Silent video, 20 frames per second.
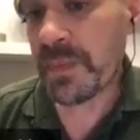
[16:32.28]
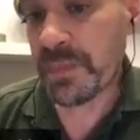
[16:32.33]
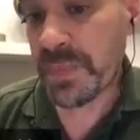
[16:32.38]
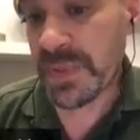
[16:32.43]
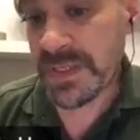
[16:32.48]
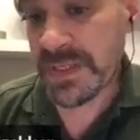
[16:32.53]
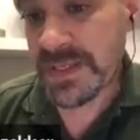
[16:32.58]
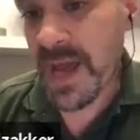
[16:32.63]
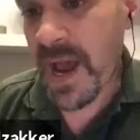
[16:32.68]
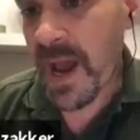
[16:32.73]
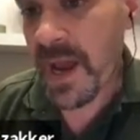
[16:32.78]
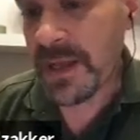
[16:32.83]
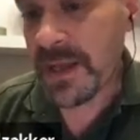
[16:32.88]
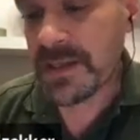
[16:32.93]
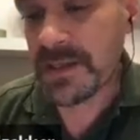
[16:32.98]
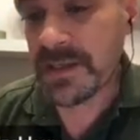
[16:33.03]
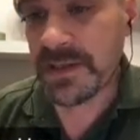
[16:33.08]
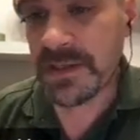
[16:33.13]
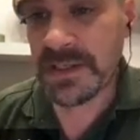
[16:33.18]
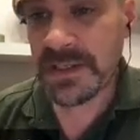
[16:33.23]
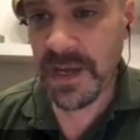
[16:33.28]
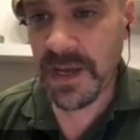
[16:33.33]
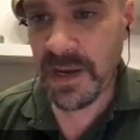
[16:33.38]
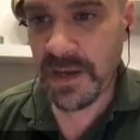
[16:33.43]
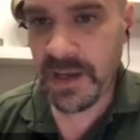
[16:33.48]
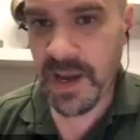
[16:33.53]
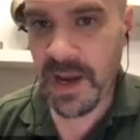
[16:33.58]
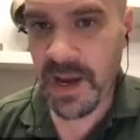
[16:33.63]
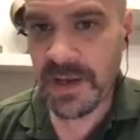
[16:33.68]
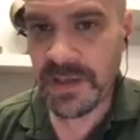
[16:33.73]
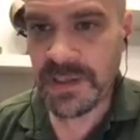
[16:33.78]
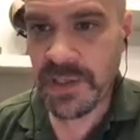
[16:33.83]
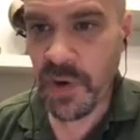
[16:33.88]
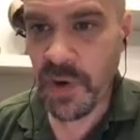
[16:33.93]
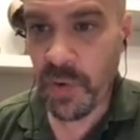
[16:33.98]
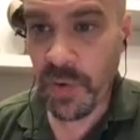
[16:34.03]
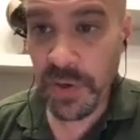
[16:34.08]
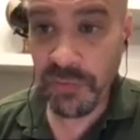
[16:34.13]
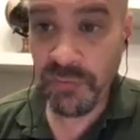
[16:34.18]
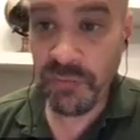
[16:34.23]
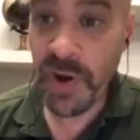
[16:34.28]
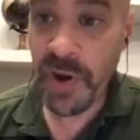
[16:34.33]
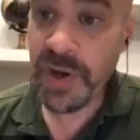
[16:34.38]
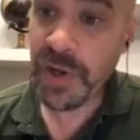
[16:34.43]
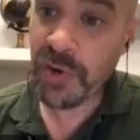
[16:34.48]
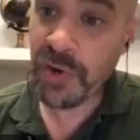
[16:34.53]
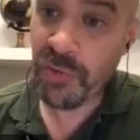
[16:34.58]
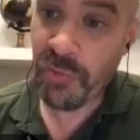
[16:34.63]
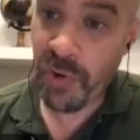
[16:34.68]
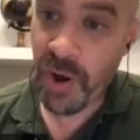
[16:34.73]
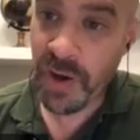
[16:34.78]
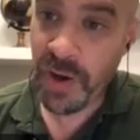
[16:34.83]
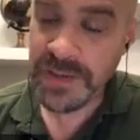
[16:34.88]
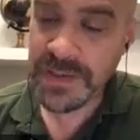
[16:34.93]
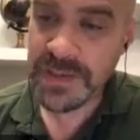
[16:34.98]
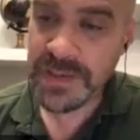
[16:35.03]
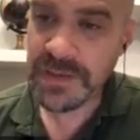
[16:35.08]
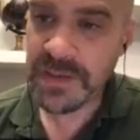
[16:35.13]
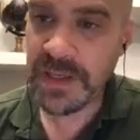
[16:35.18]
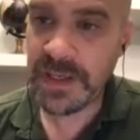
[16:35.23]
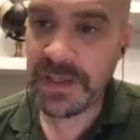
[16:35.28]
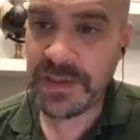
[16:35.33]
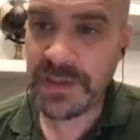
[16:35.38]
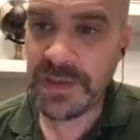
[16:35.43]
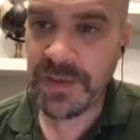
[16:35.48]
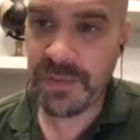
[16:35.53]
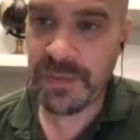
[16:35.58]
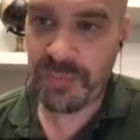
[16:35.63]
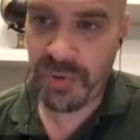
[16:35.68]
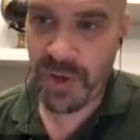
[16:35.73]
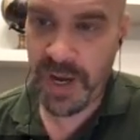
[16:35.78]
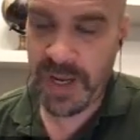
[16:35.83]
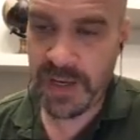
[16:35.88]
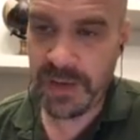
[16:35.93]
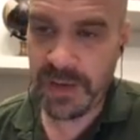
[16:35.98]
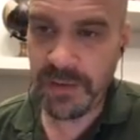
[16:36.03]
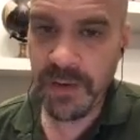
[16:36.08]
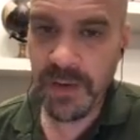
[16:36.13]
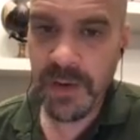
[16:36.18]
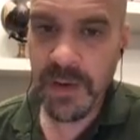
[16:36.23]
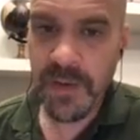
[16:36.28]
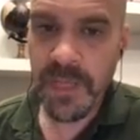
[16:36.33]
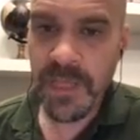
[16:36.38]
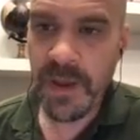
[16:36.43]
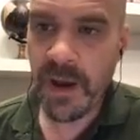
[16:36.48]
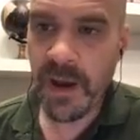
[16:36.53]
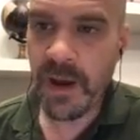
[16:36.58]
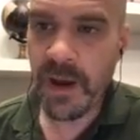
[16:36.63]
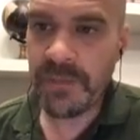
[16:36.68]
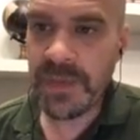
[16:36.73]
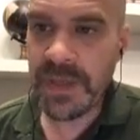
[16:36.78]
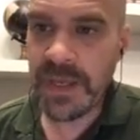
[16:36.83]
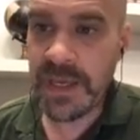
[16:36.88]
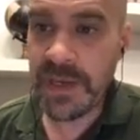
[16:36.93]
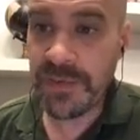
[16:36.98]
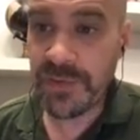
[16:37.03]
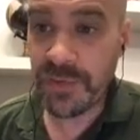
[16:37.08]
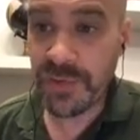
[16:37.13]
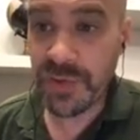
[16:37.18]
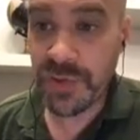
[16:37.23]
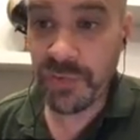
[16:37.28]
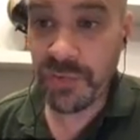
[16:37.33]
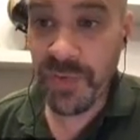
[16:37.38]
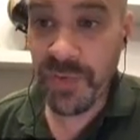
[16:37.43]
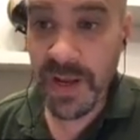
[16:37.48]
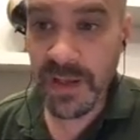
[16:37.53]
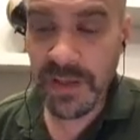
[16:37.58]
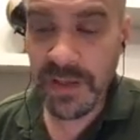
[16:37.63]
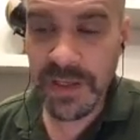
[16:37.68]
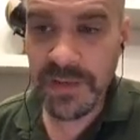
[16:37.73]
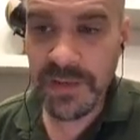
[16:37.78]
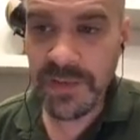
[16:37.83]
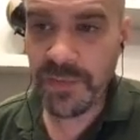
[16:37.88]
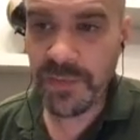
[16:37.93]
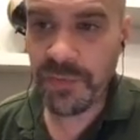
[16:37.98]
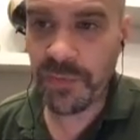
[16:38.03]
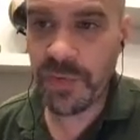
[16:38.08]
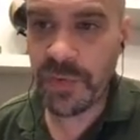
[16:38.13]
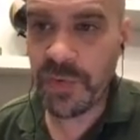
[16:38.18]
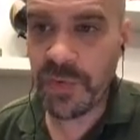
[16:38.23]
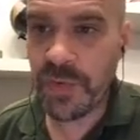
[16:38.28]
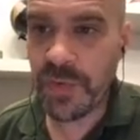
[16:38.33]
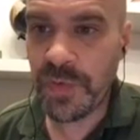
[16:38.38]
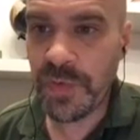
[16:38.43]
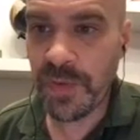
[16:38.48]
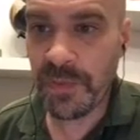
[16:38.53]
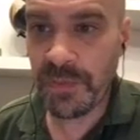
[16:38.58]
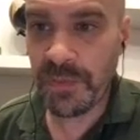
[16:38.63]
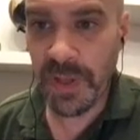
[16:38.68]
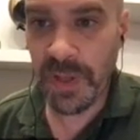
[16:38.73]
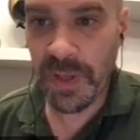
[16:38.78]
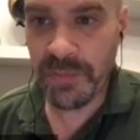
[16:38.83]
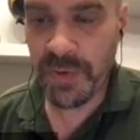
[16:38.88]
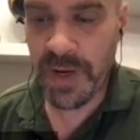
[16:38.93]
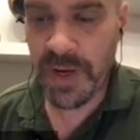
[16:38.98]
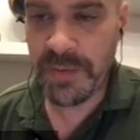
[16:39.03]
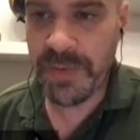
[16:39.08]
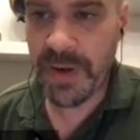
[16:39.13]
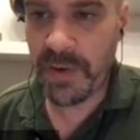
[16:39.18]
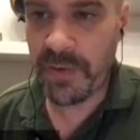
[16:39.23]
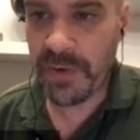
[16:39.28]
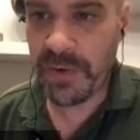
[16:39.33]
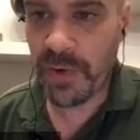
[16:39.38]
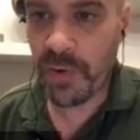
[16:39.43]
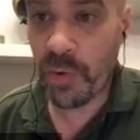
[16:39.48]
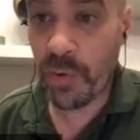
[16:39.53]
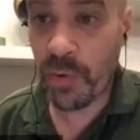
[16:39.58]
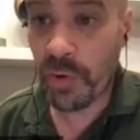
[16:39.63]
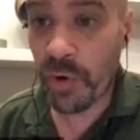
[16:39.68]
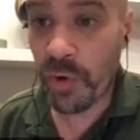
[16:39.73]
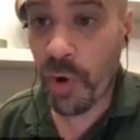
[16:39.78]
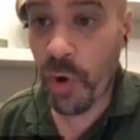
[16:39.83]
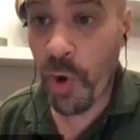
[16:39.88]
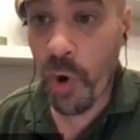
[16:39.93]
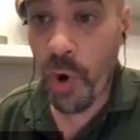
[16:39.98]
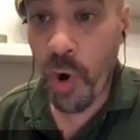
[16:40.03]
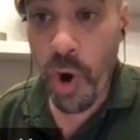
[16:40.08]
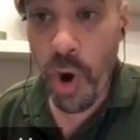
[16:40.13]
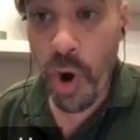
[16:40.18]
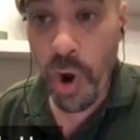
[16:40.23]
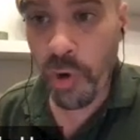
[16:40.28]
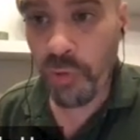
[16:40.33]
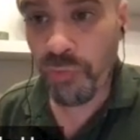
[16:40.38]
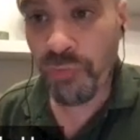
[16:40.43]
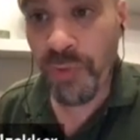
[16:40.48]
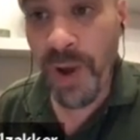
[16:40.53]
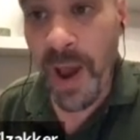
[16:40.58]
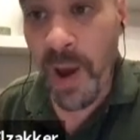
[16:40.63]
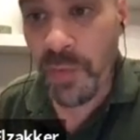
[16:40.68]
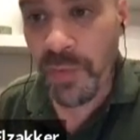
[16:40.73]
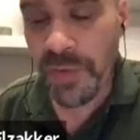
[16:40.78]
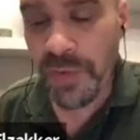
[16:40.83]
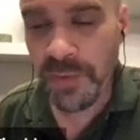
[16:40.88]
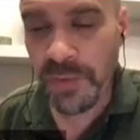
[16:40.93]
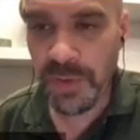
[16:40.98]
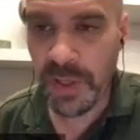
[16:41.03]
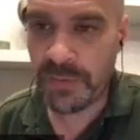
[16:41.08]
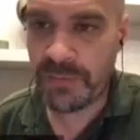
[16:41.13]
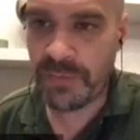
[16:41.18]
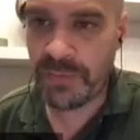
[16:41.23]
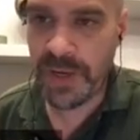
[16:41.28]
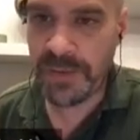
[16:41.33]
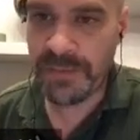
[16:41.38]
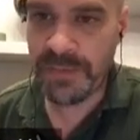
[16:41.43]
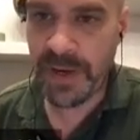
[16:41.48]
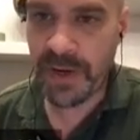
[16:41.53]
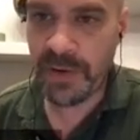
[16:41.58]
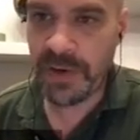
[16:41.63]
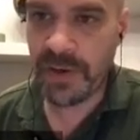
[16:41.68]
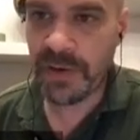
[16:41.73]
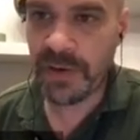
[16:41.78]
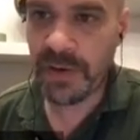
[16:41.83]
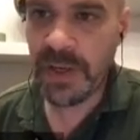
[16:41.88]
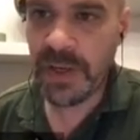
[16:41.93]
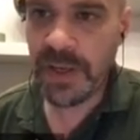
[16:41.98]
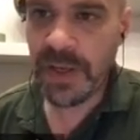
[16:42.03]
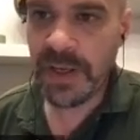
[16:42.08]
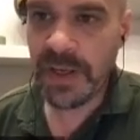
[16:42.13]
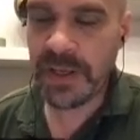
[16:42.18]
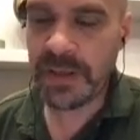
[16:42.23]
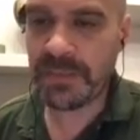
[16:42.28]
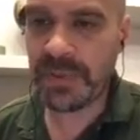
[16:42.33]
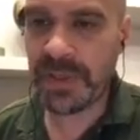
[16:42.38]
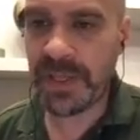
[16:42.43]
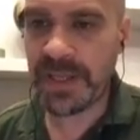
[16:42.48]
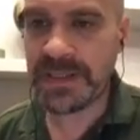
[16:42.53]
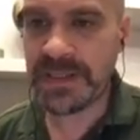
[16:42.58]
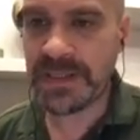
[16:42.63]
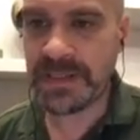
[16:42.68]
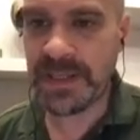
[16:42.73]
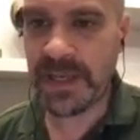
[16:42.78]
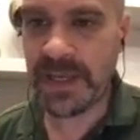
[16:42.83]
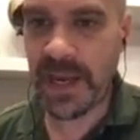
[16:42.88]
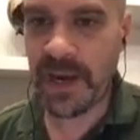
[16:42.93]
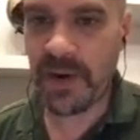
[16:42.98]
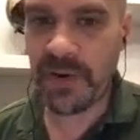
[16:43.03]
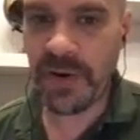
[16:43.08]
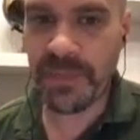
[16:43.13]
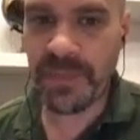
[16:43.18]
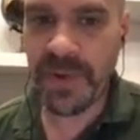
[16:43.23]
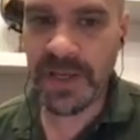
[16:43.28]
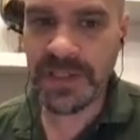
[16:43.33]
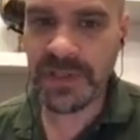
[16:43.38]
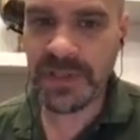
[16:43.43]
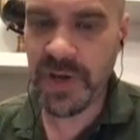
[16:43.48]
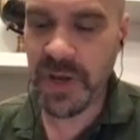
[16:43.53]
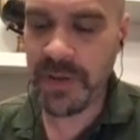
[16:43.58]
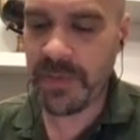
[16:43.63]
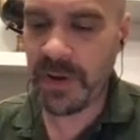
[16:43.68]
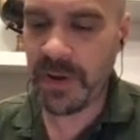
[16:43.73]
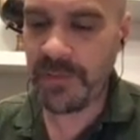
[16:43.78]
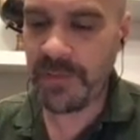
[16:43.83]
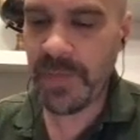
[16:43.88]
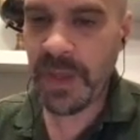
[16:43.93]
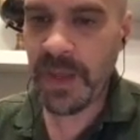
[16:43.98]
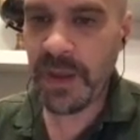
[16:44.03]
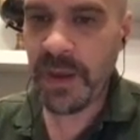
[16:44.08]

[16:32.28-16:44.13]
besides the cytokines going right across into the brain, either directly through the blood-brain barrier or around the blood-brain barrier in places like area postrema,